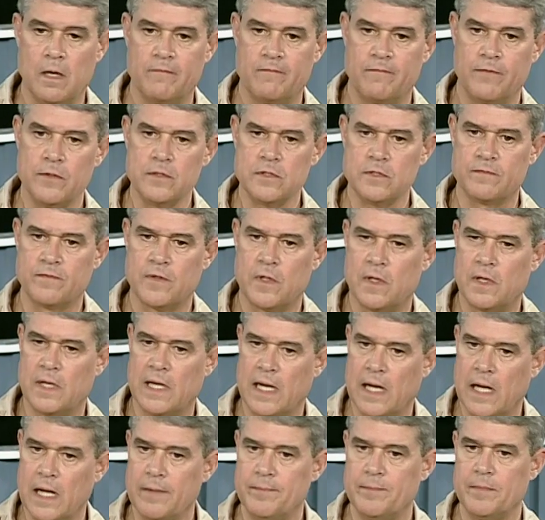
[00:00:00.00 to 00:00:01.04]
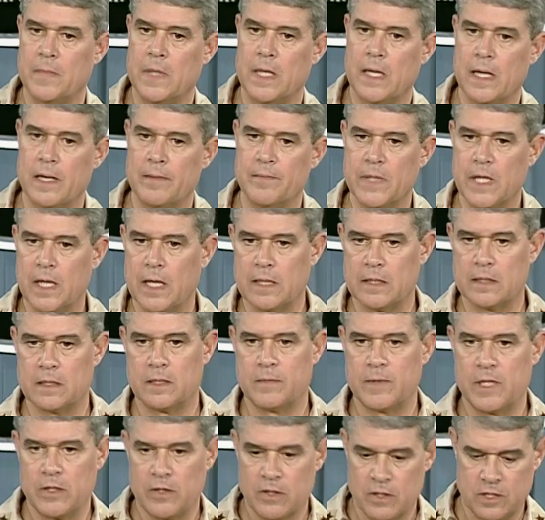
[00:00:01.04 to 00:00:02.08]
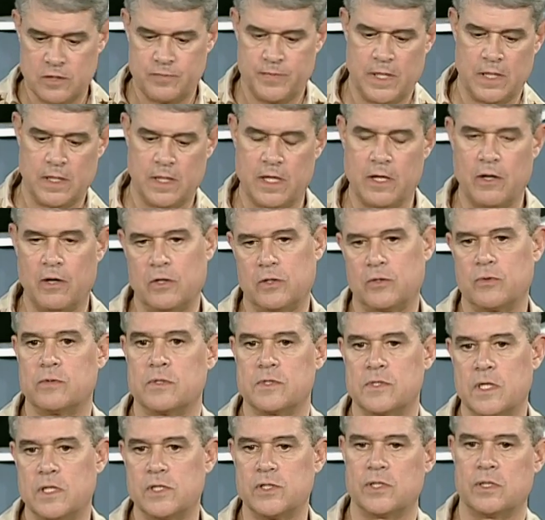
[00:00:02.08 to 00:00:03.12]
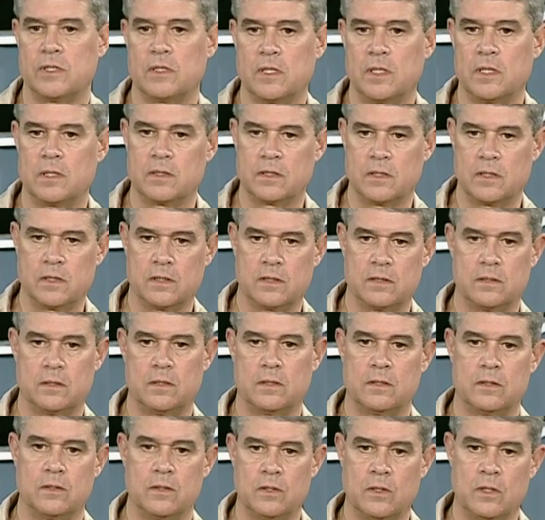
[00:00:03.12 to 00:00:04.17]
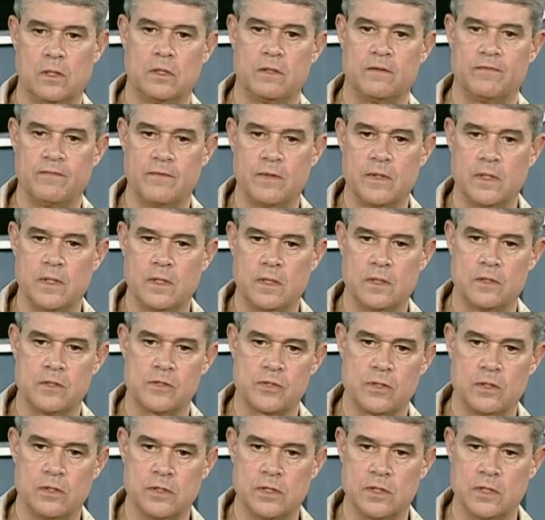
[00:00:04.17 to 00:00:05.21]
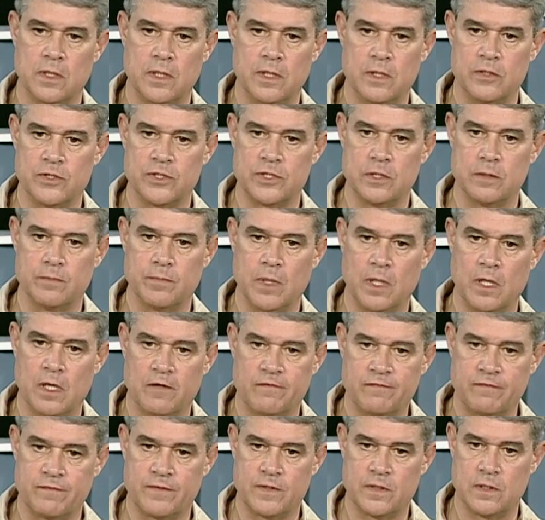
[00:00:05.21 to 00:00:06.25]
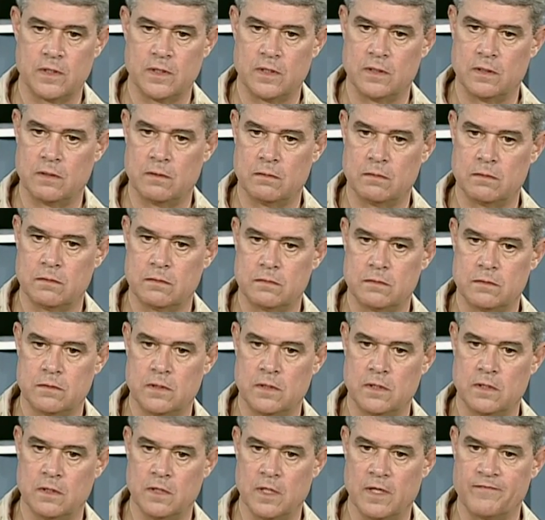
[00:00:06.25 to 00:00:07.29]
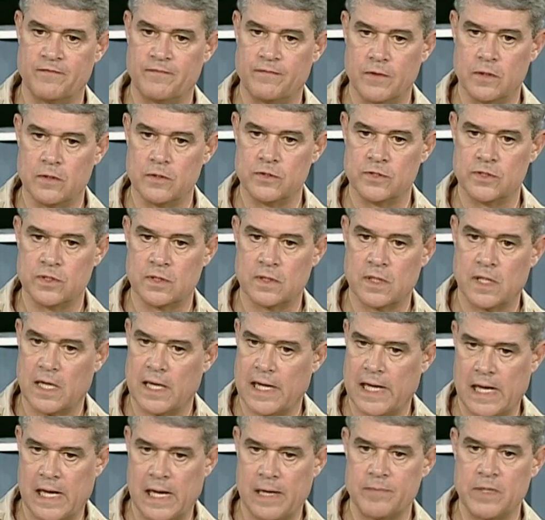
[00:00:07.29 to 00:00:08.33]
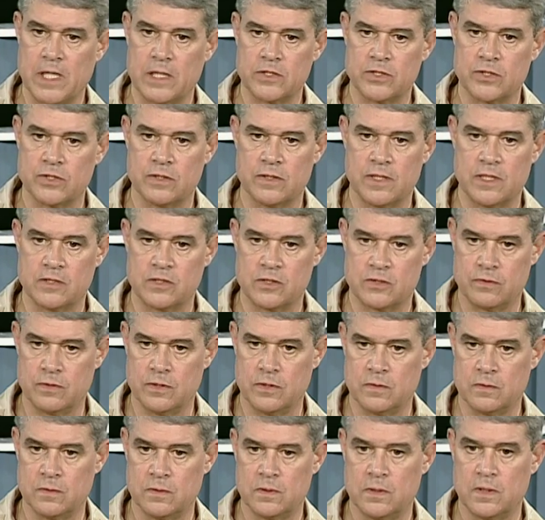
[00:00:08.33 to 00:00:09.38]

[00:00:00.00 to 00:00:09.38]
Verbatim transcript: First of all, I'm I'm not. I mean, there has been a characterization that that all of the insurgent leadership left left Fallujah. I'm not sure that's true.